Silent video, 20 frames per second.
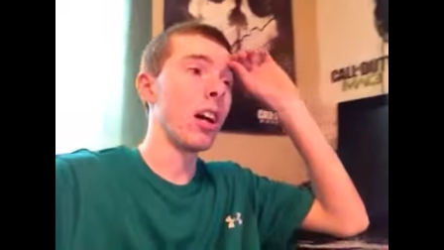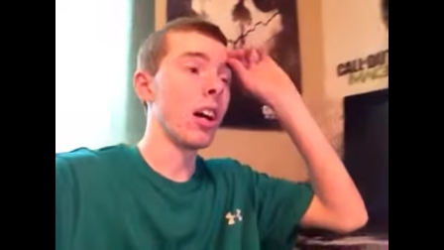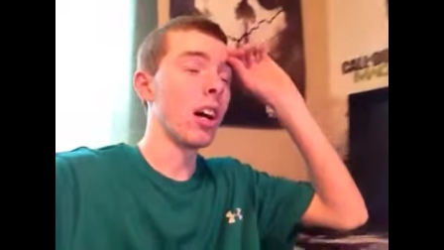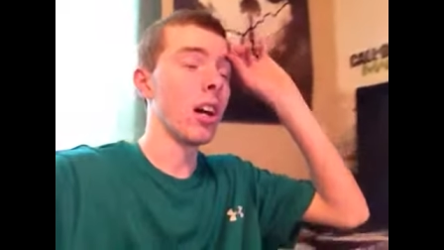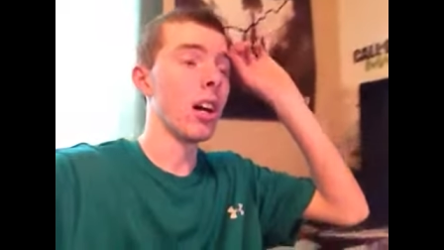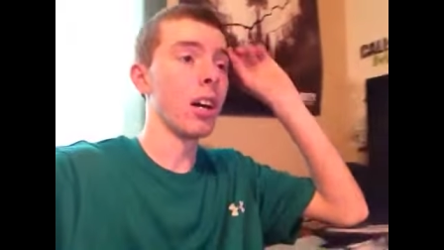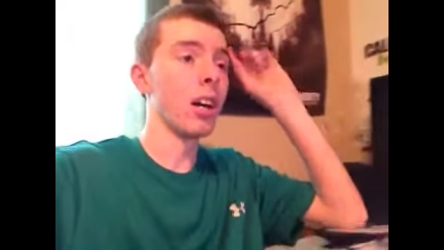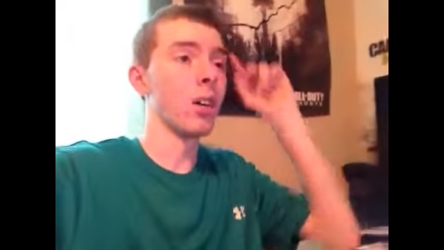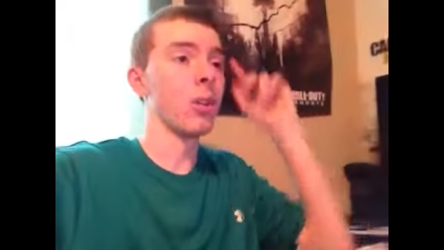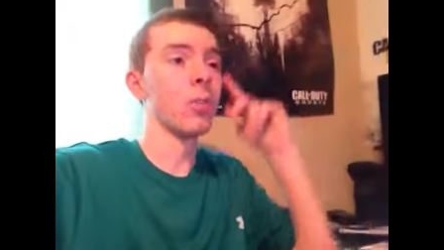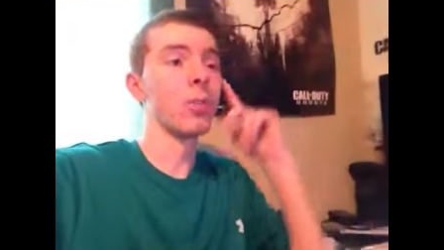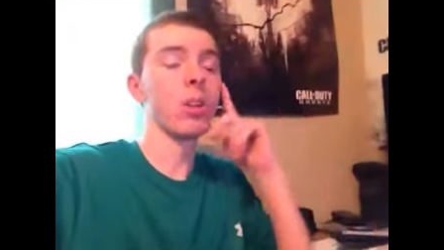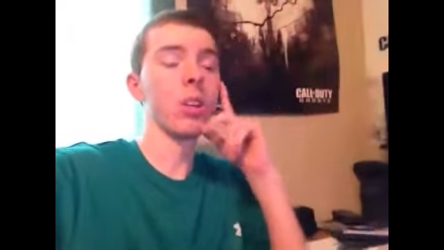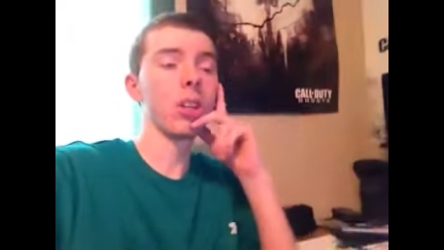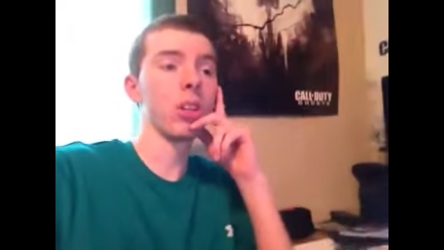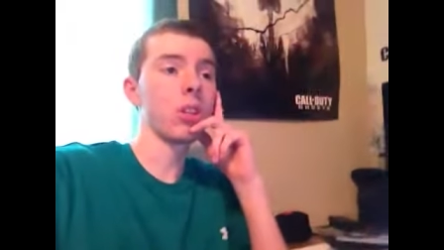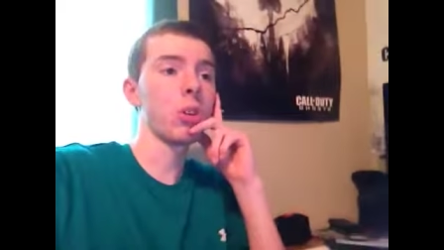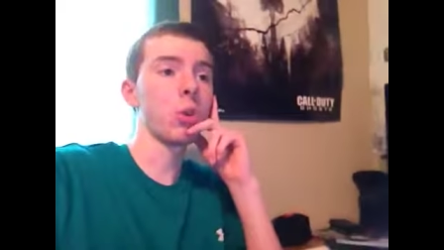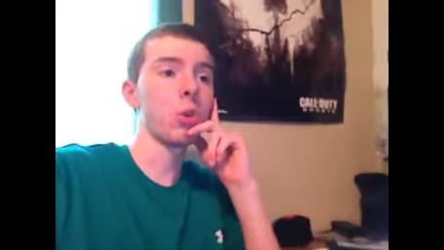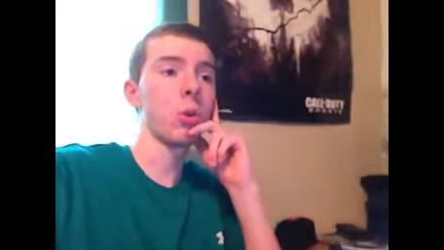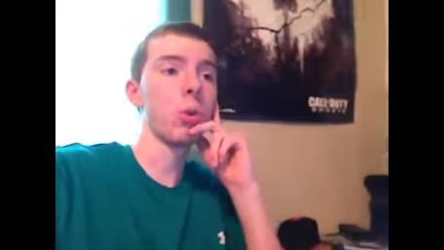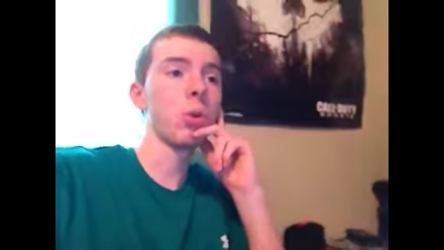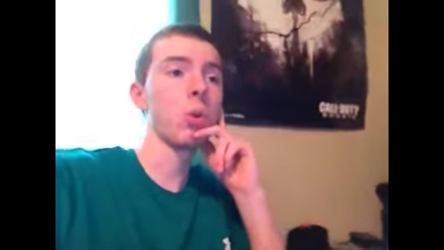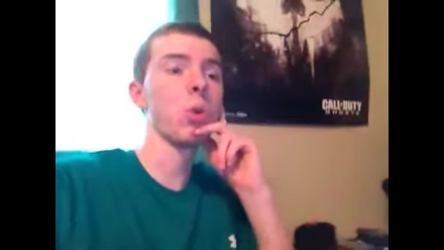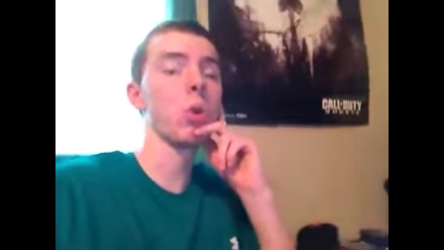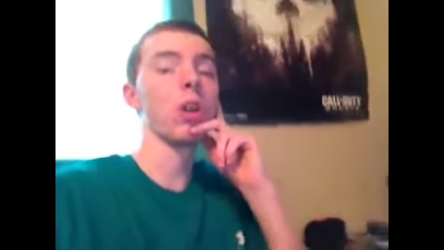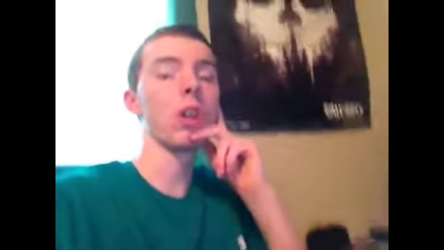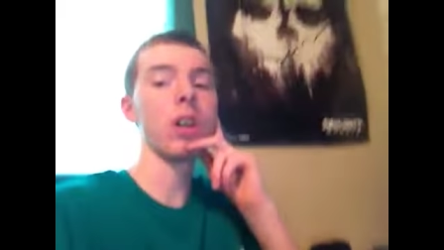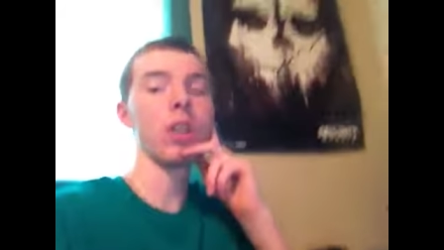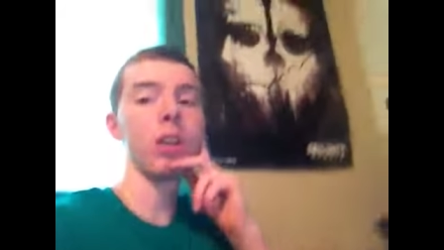Uh, really
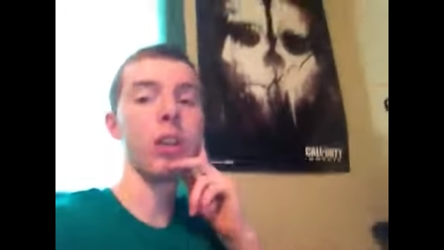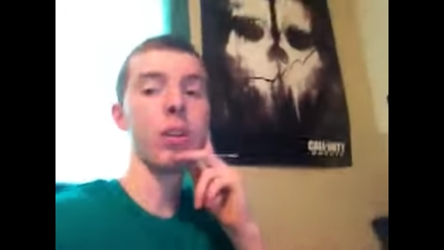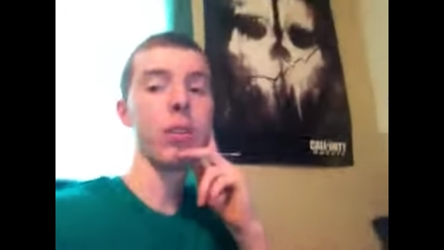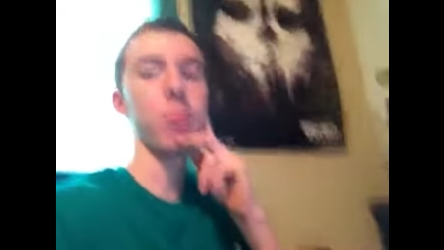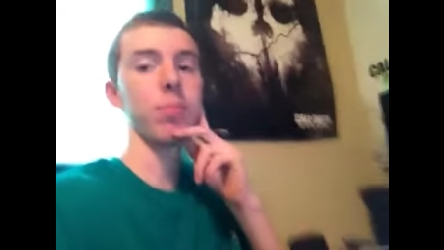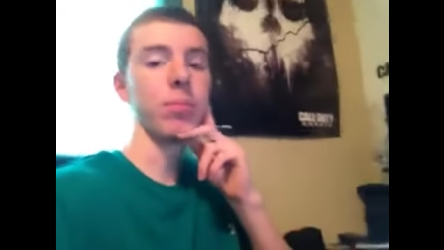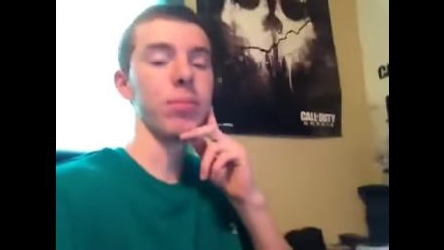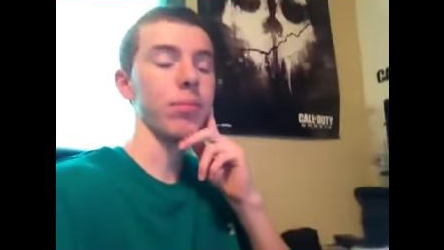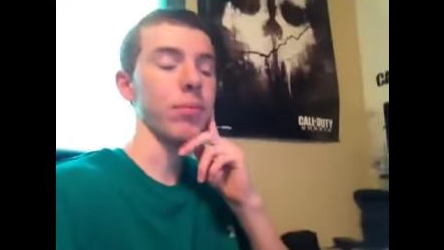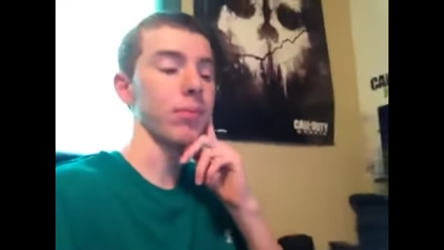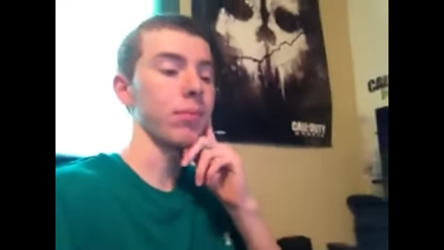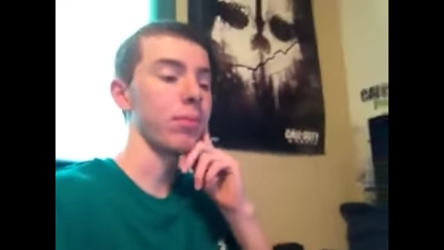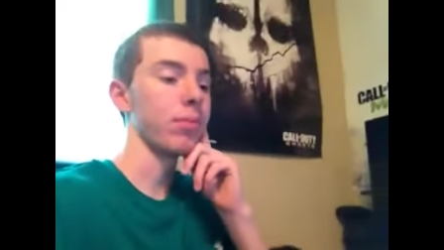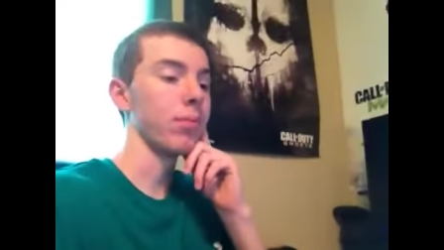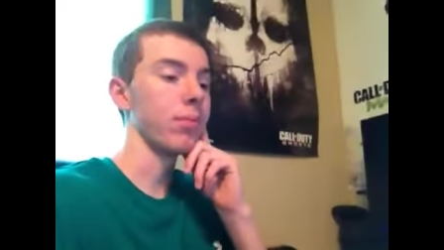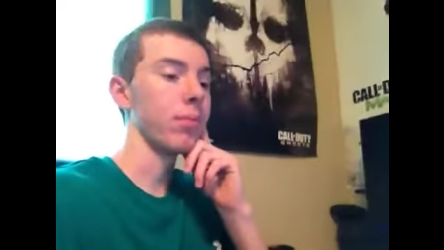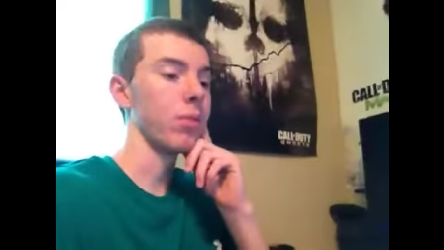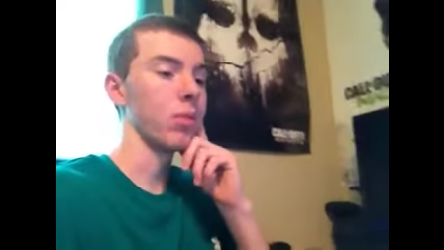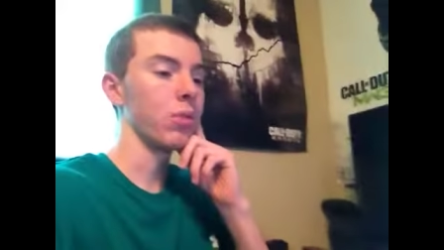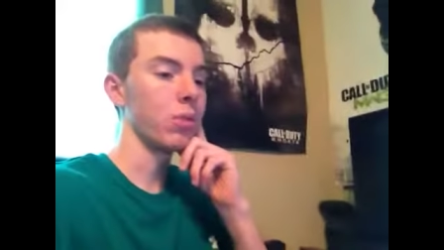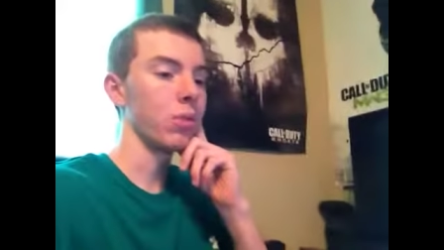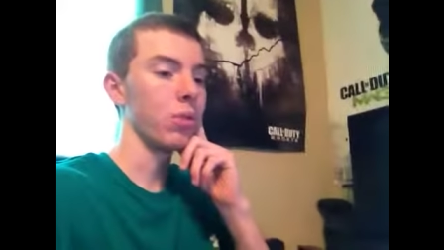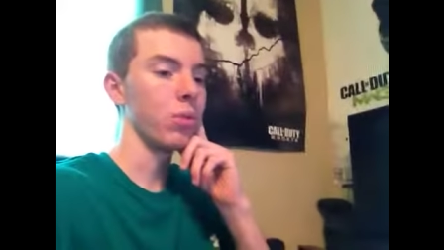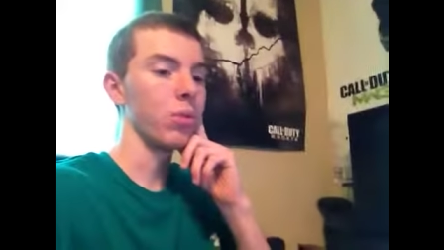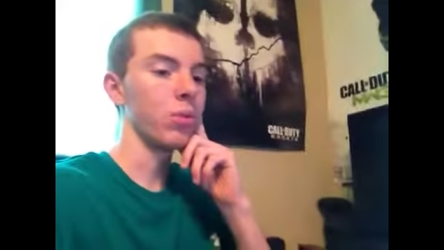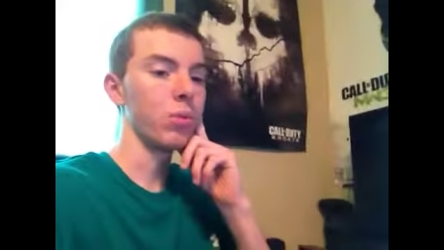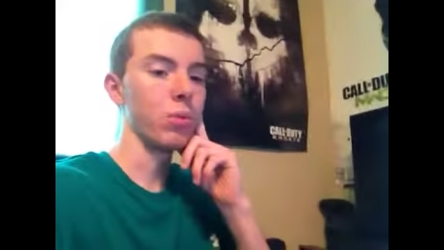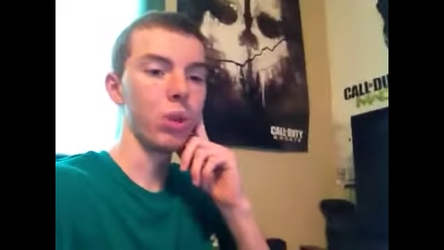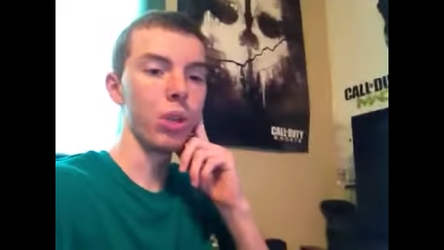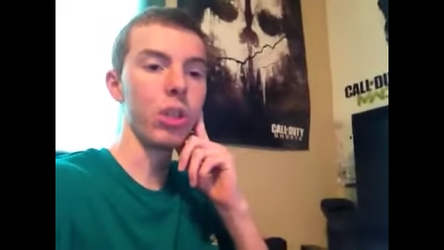cool, um,
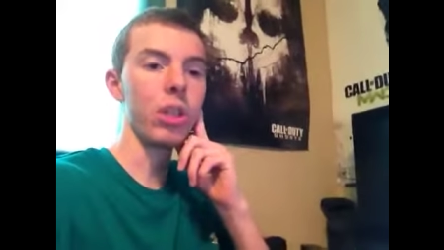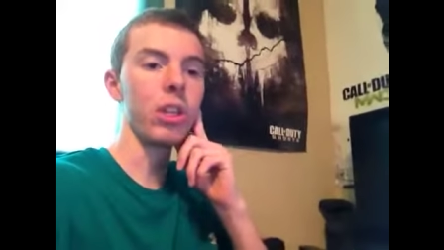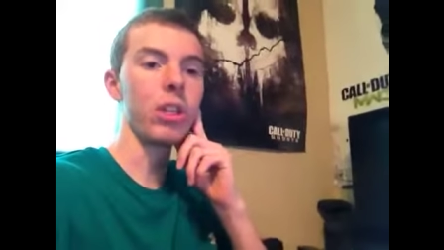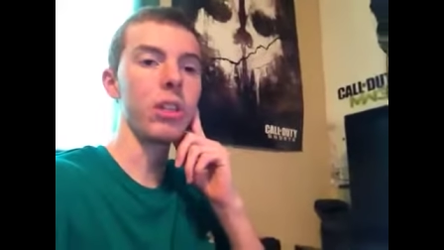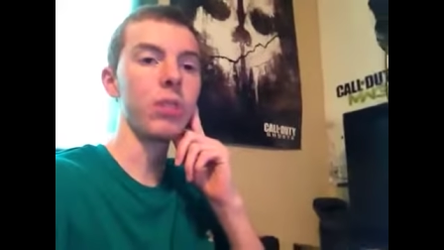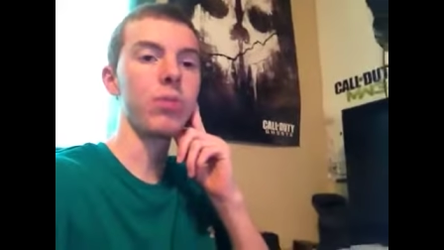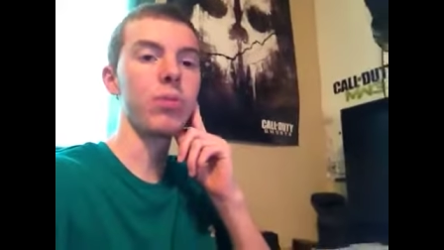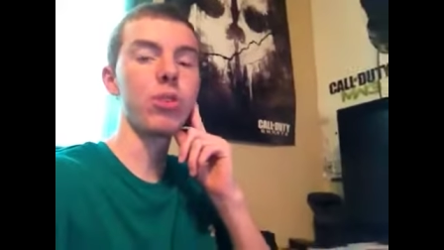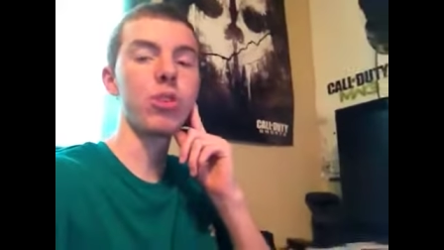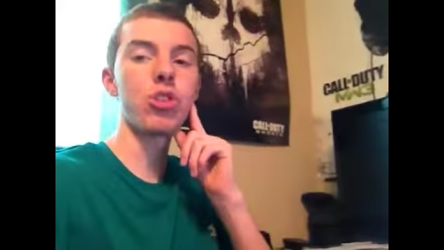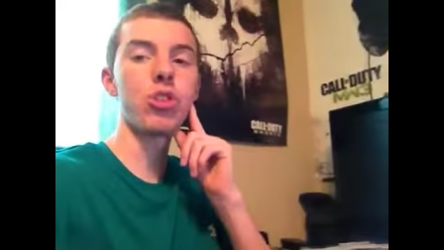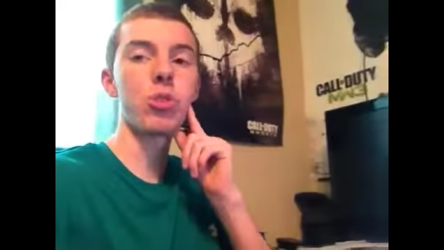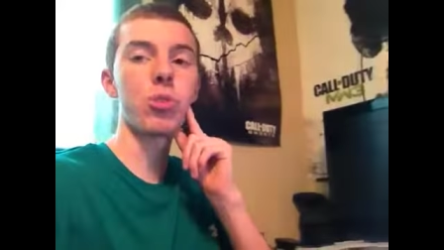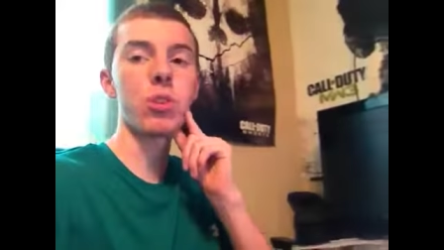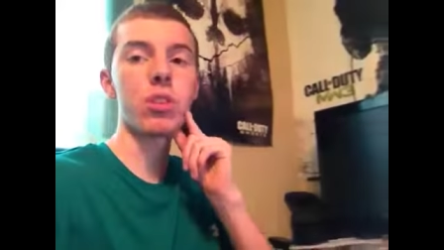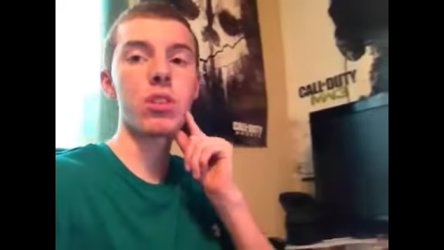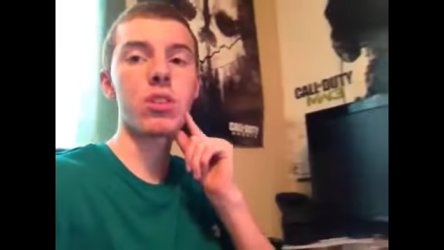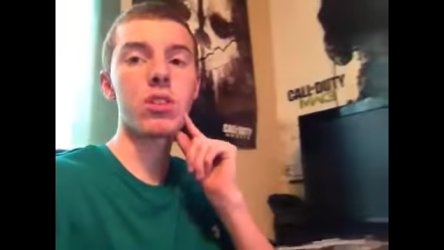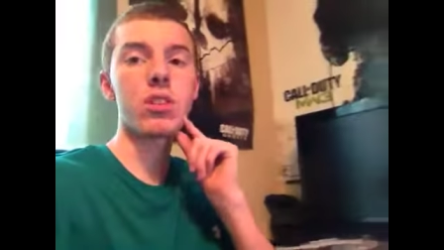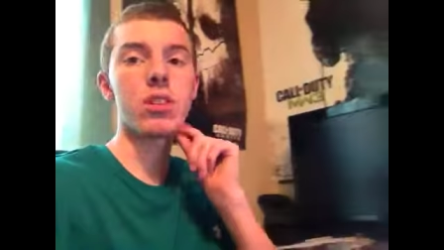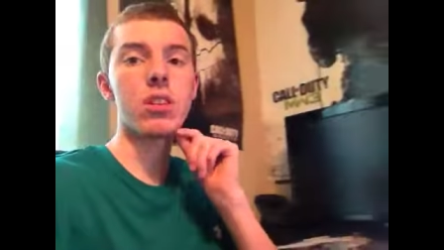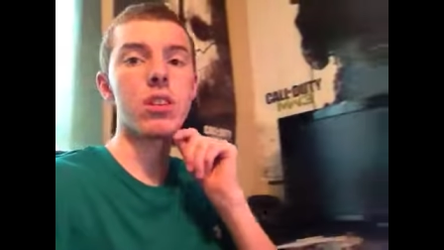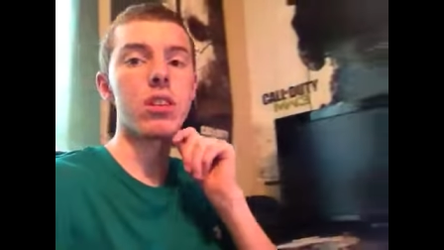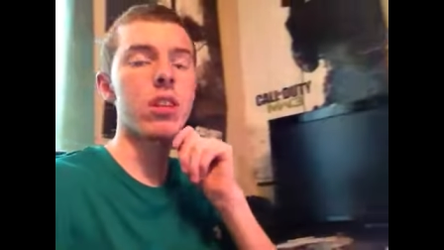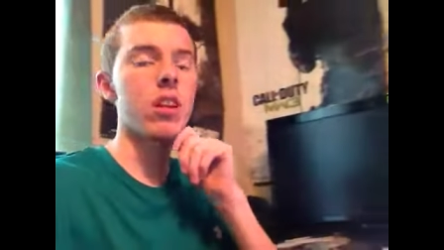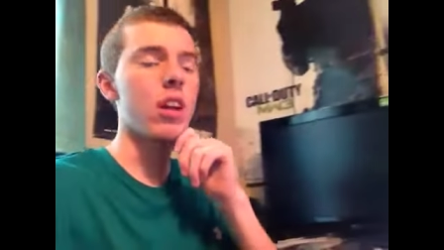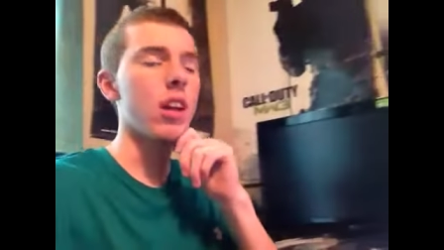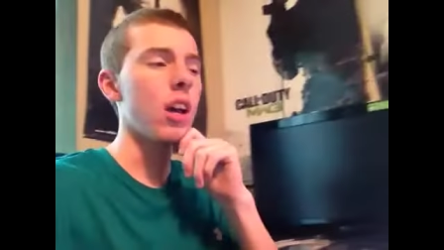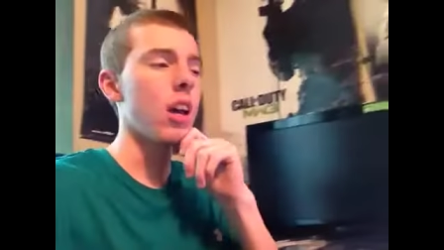really futuristic.